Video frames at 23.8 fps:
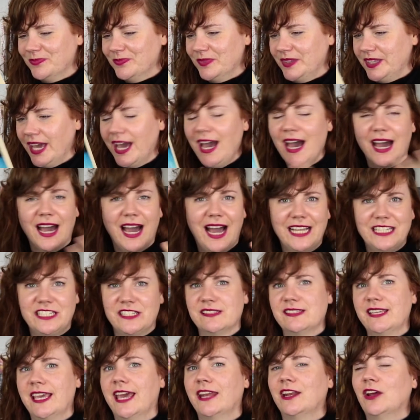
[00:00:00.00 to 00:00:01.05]
Yeah, I
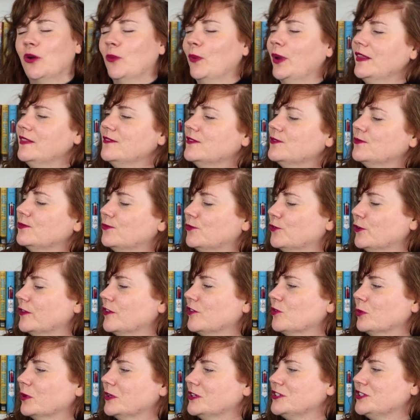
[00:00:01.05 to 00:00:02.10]
just cannot wait for
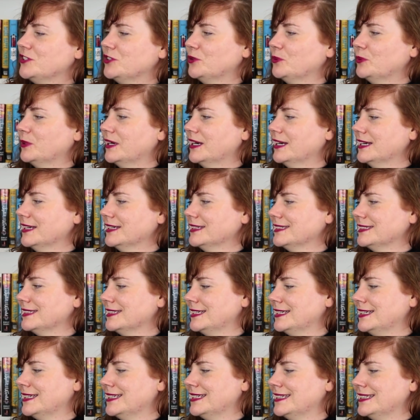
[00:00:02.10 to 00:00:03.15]
this one to
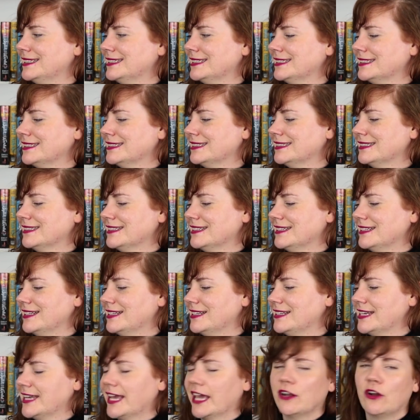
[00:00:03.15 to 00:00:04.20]

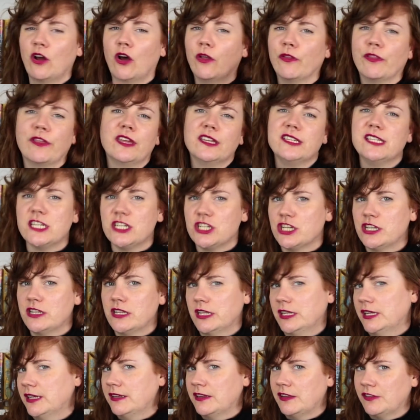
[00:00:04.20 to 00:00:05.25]
get all the attention
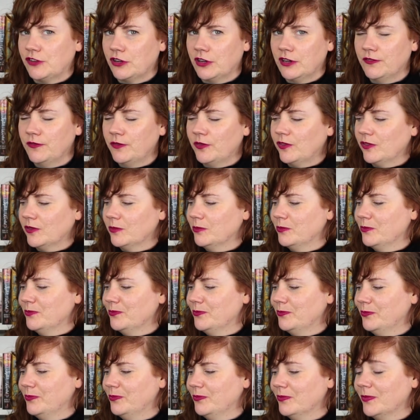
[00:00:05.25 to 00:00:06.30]
that it deserves.
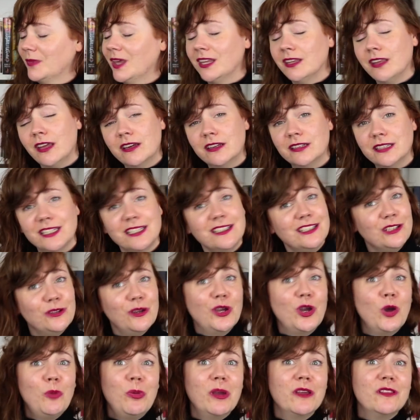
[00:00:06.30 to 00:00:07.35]
And luckily, you
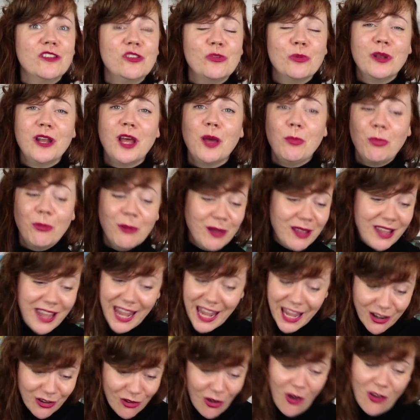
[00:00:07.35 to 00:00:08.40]
can go pick this one up
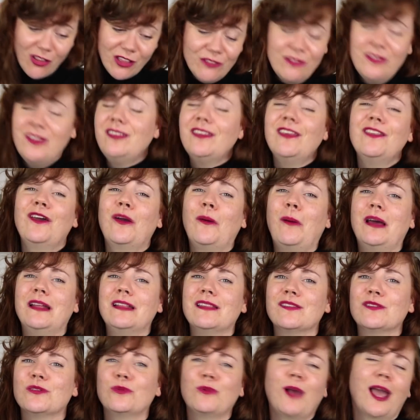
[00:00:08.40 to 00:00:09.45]
and all of these other
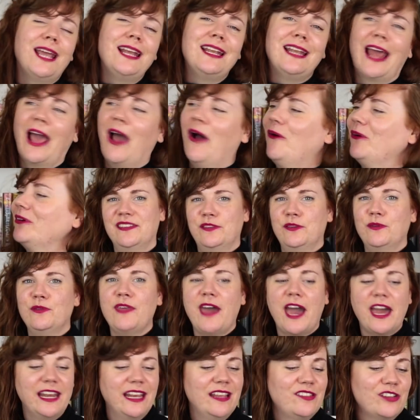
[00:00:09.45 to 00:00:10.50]
ones right now. So
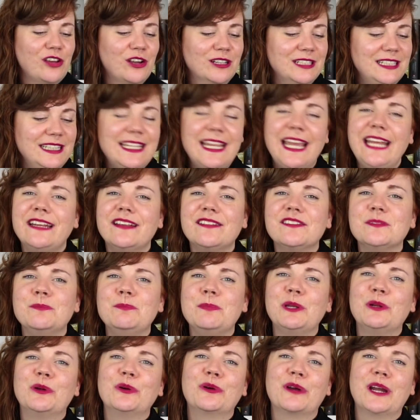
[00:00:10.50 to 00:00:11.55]
that is our latest
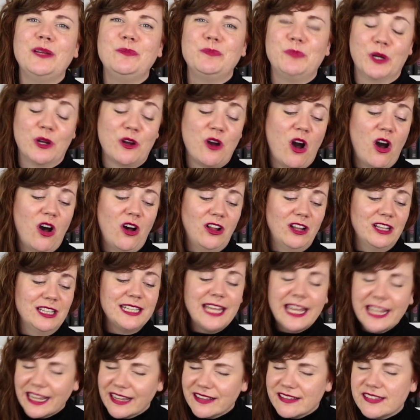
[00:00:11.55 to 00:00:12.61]
middle grade book haul.
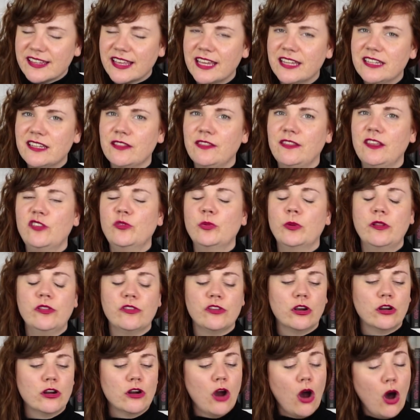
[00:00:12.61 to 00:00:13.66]
Like I said, these ones
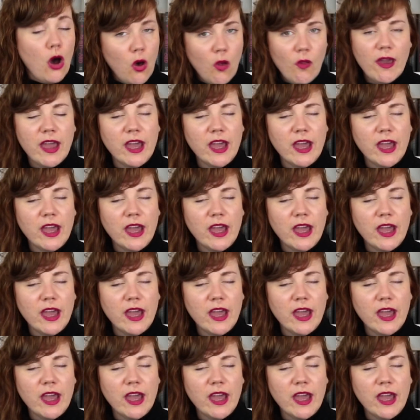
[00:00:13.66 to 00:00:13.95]
are all